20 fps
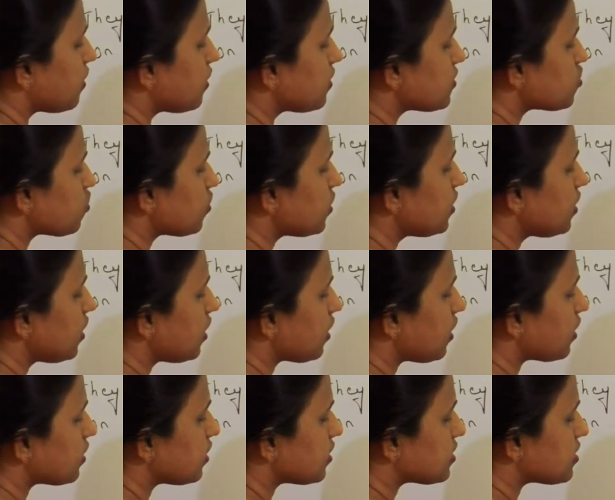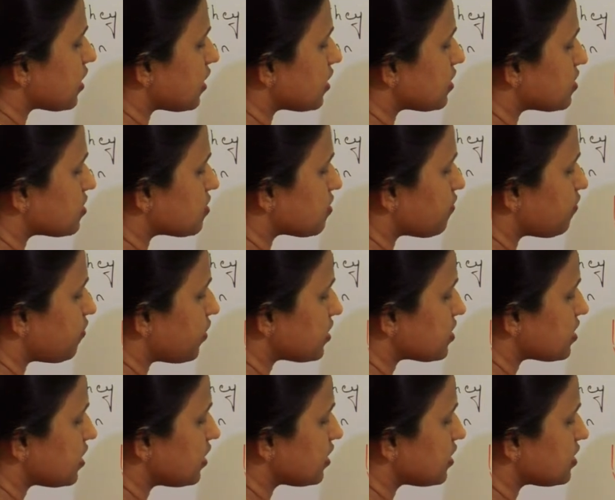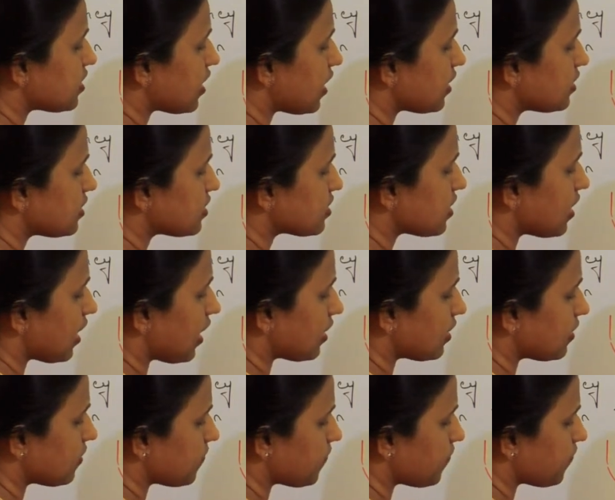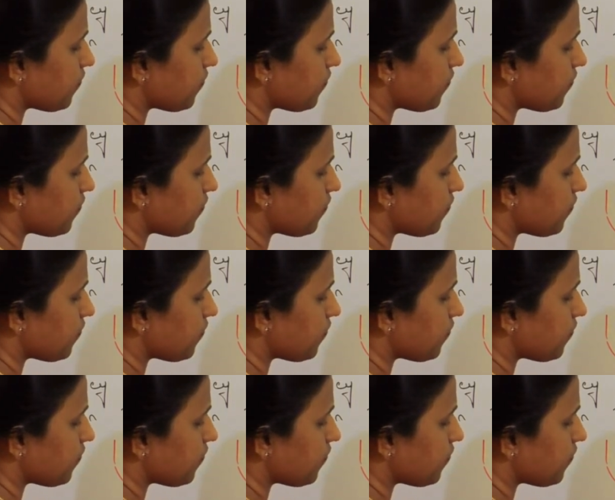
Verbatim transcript: So here are the cells present inside this gland.